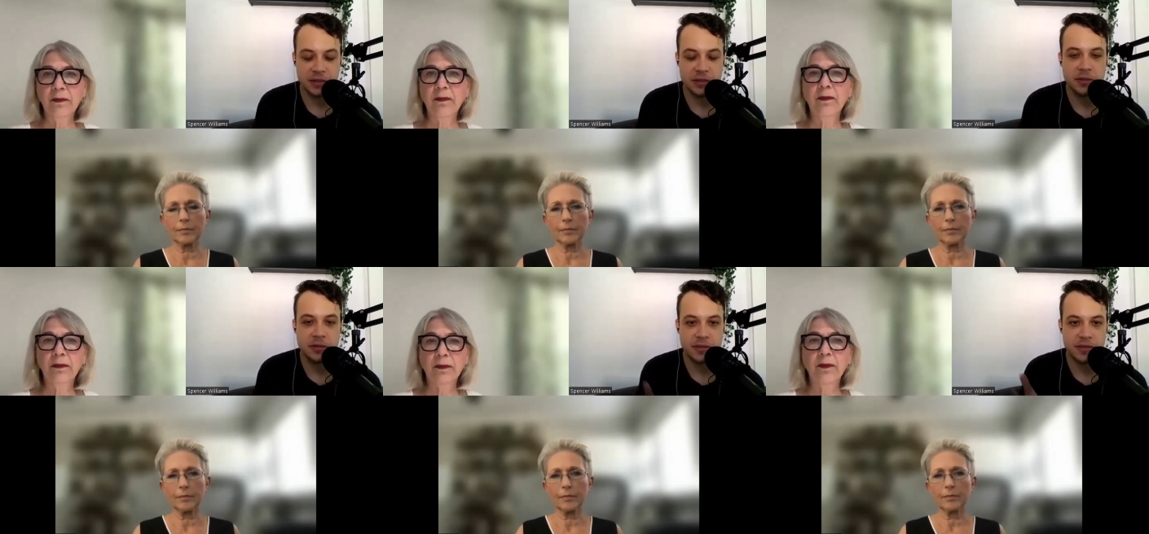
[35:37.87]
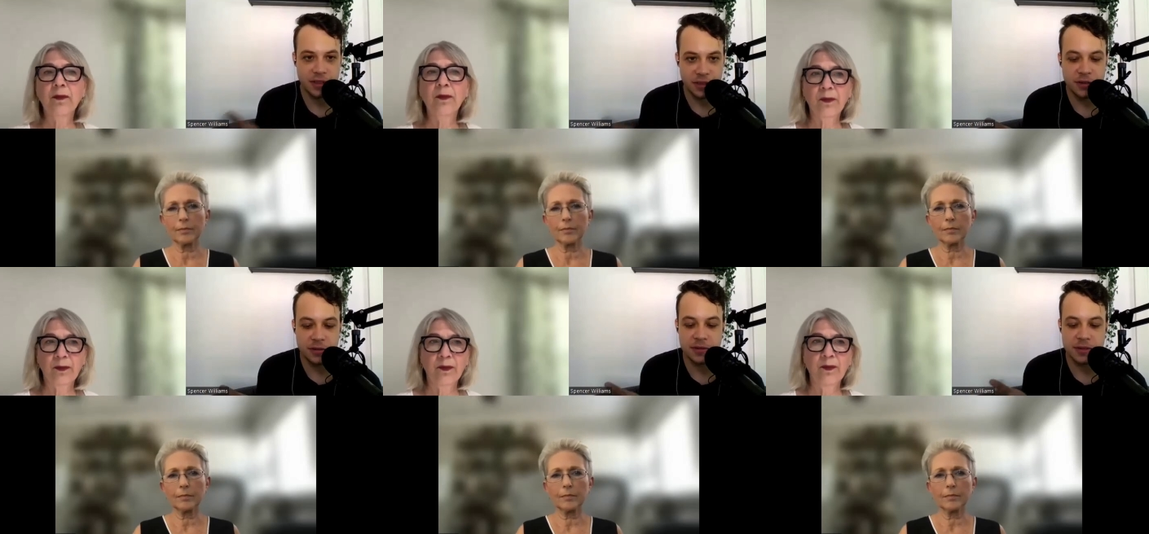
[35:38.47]
Speaker 1: You
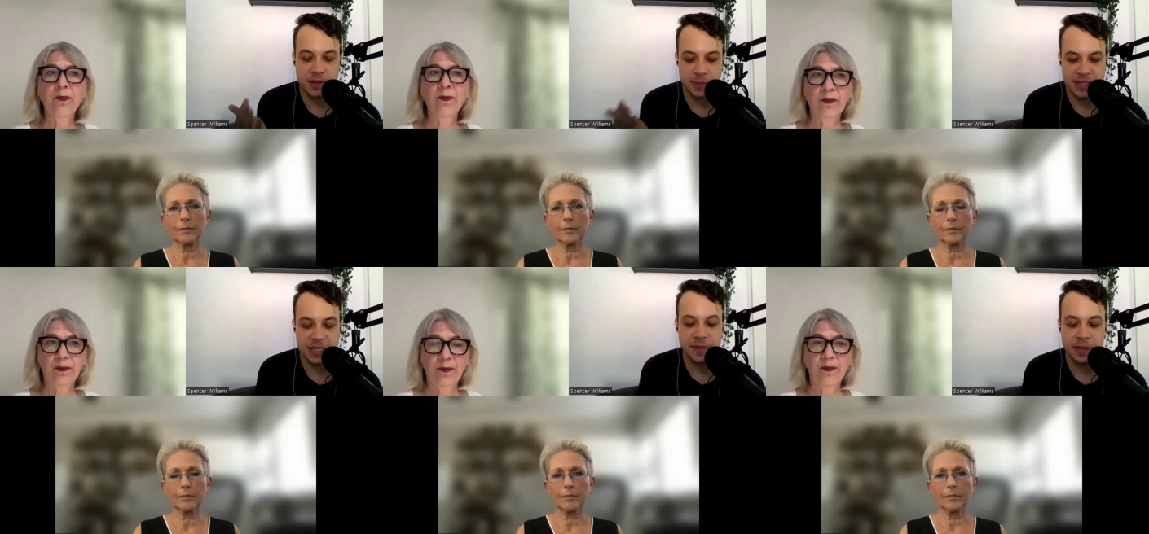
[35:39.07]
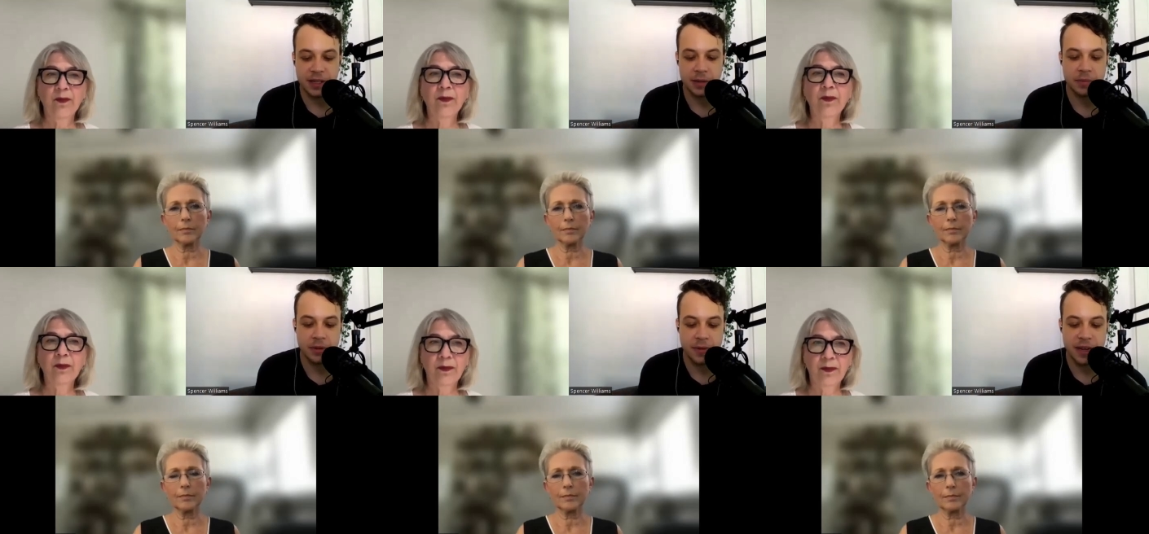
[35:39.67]
to specifically
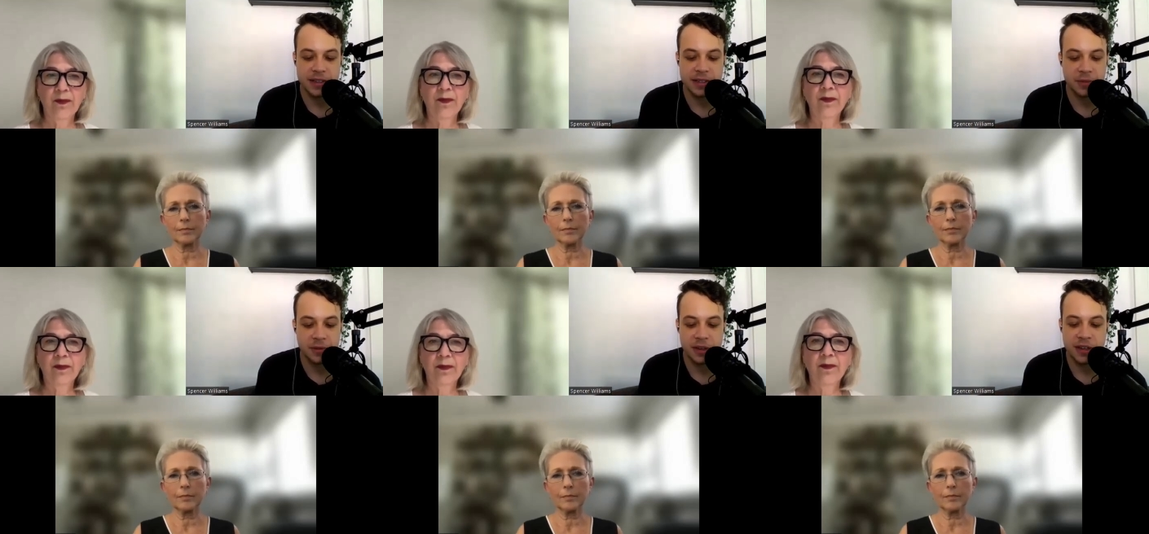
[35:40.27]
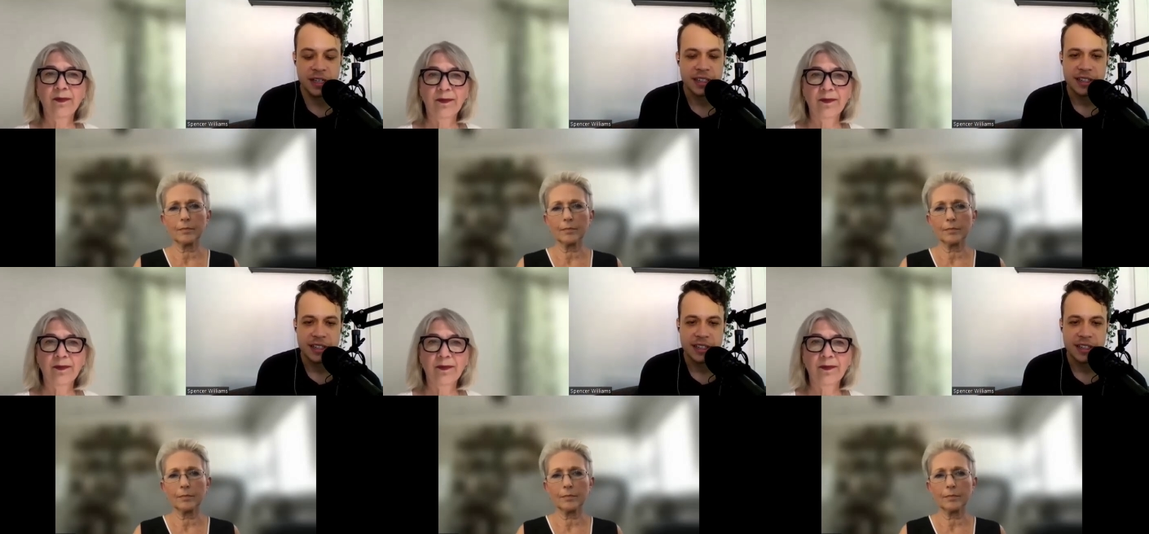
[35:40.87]
provide support